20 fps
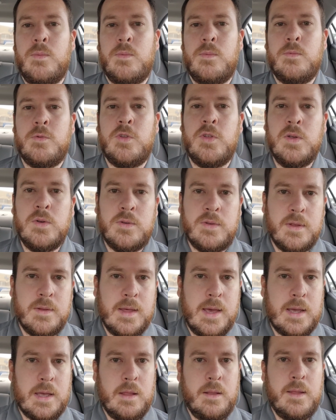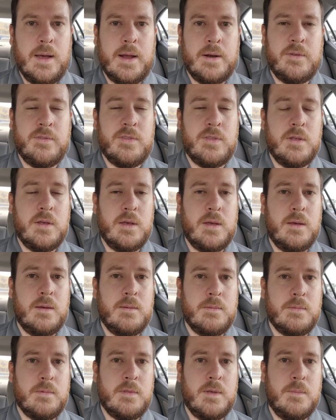due to like a lot of
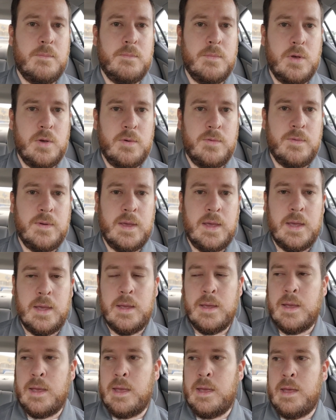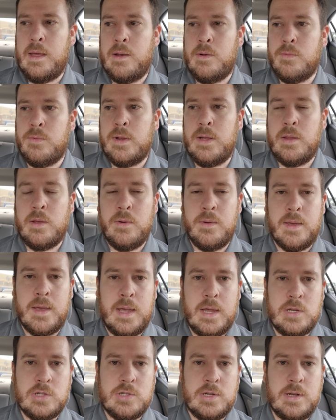the moving and
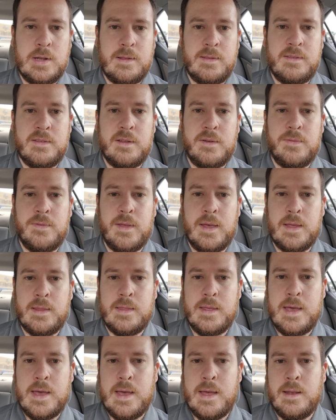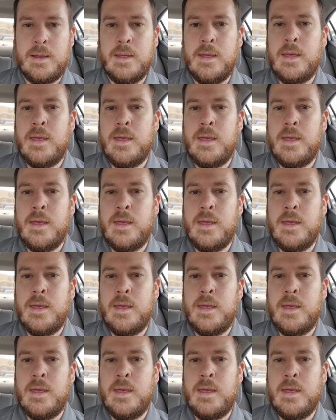relocation and stuff like that,